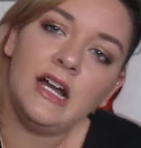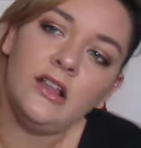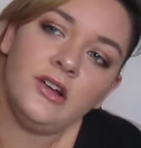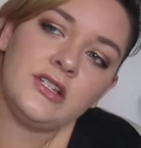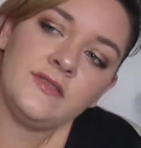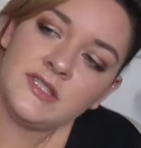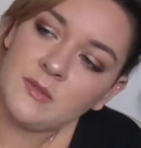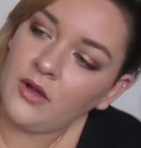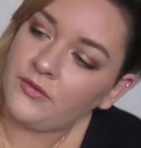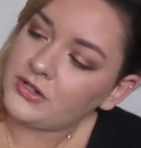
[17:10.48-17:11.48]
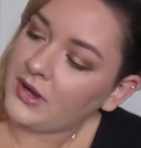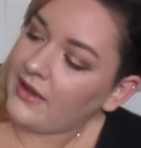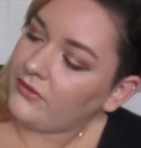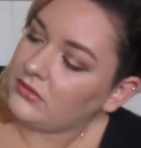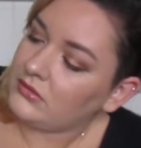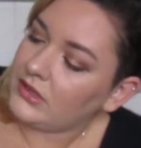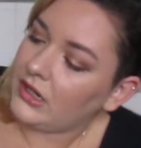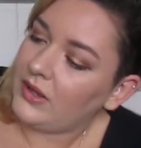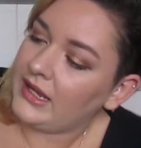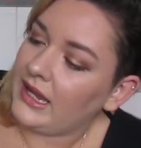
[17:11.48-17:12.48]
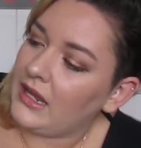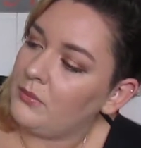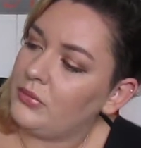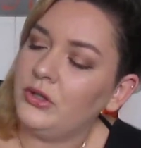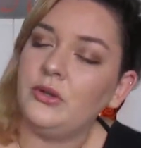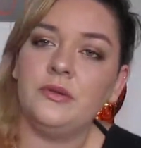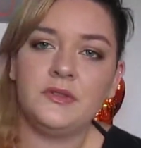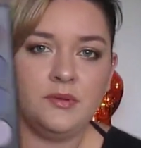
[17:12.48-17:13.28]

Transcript: colors, small for travel. You know, again, blues,